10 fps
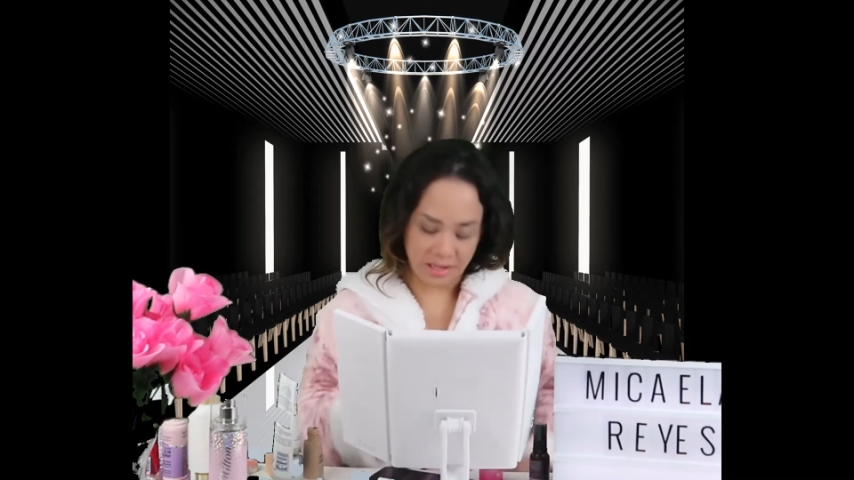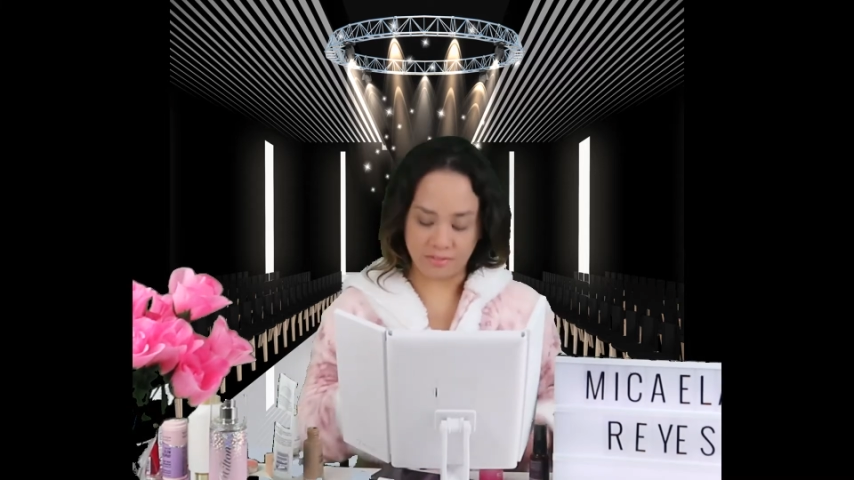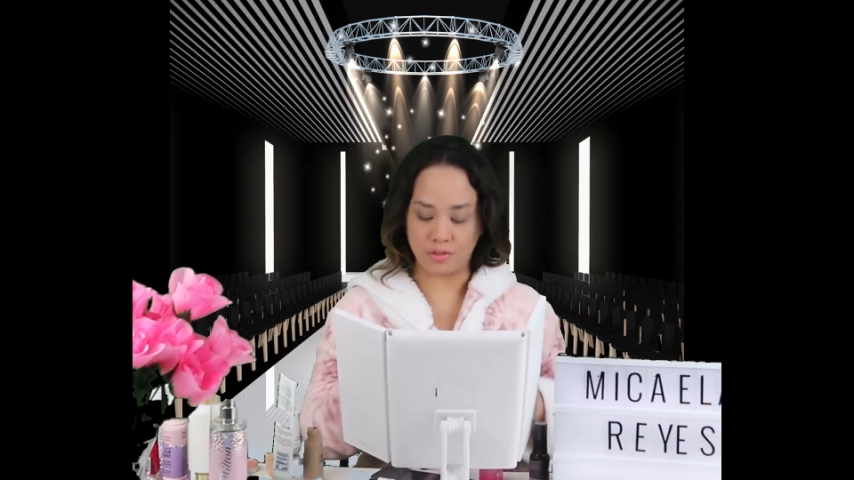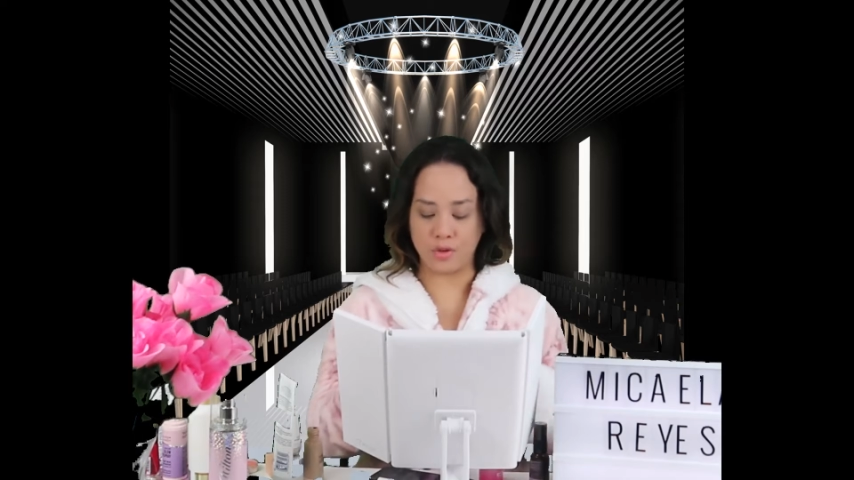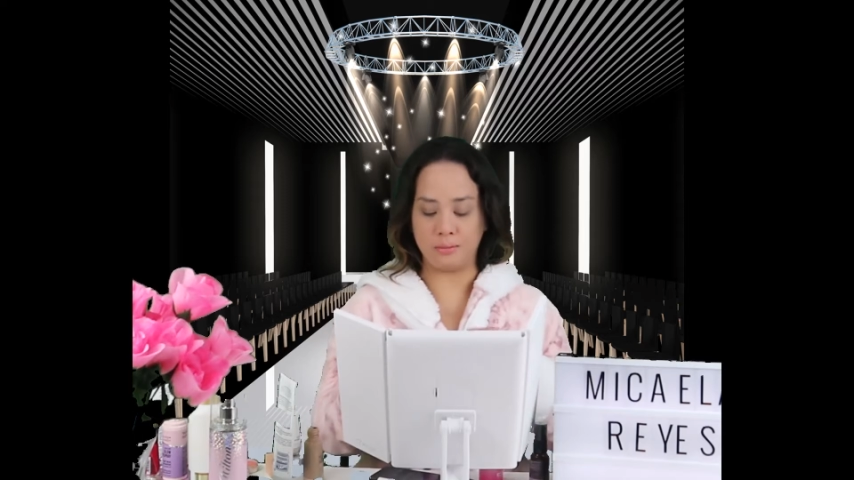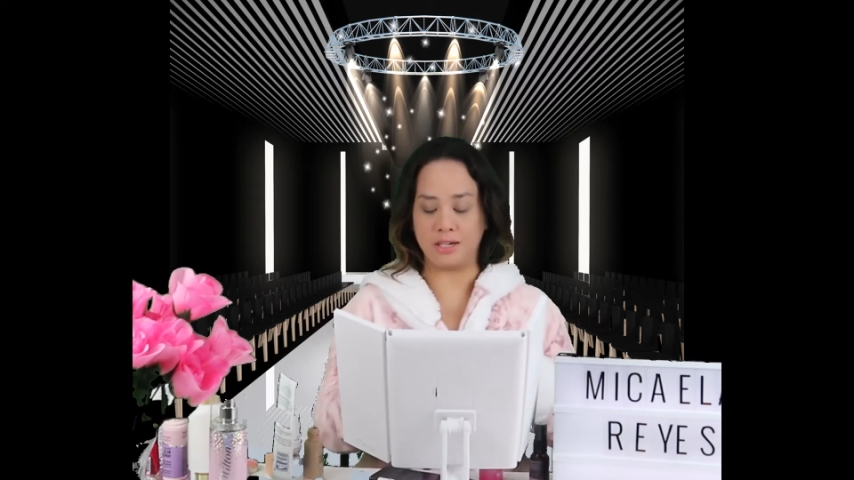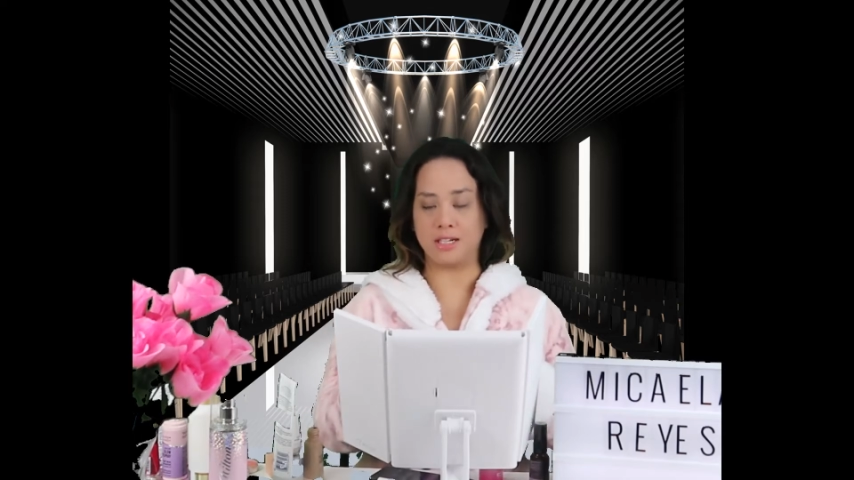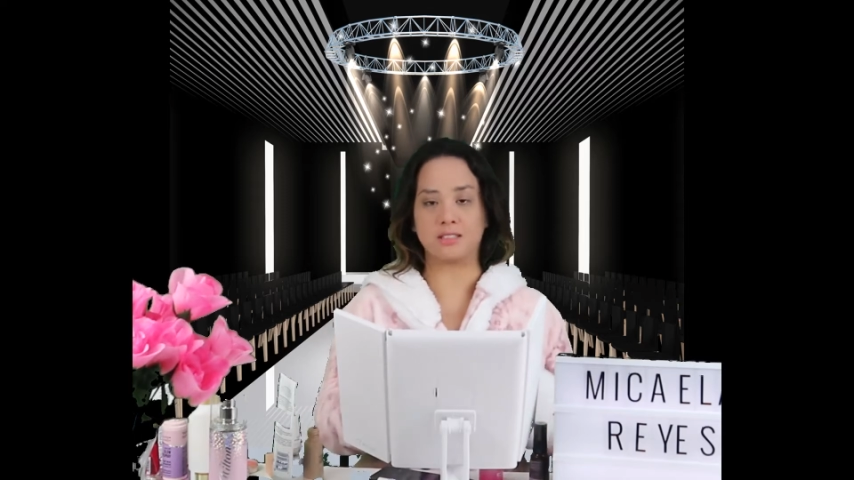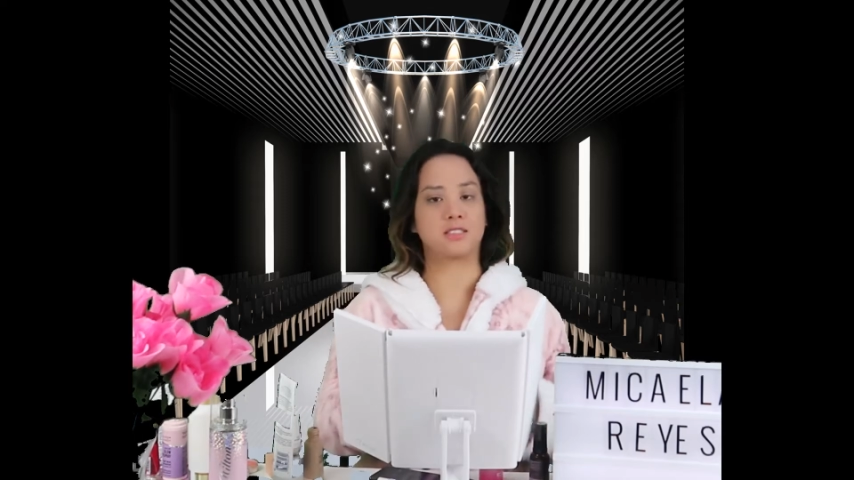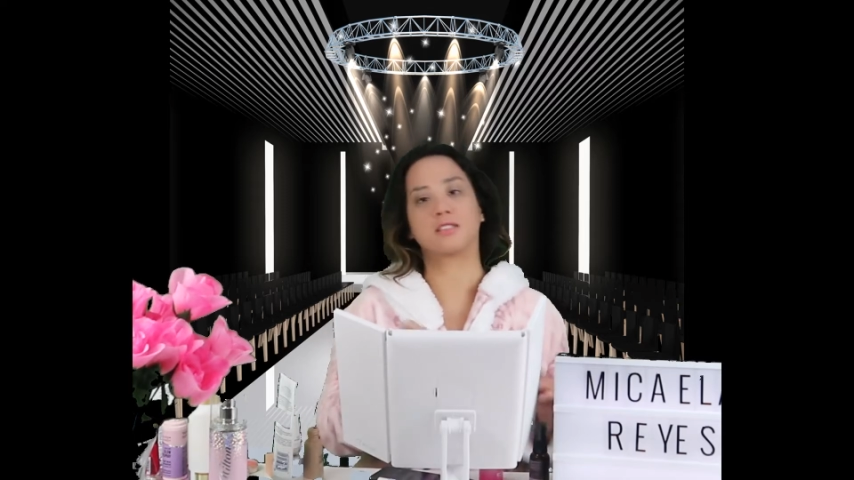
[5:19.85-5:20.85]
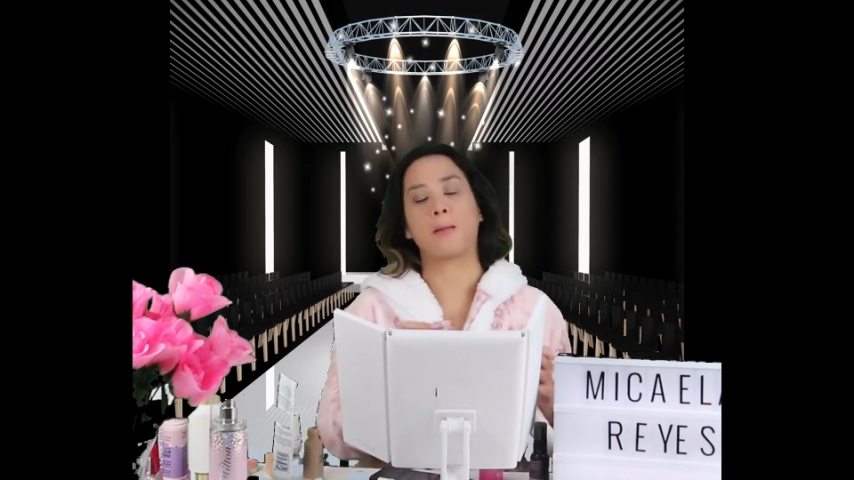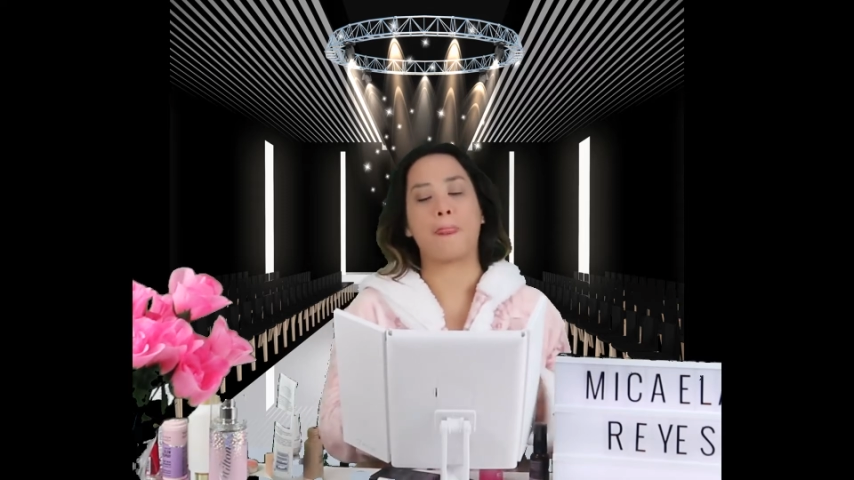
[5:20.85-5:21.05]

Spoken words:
have 3 minutes.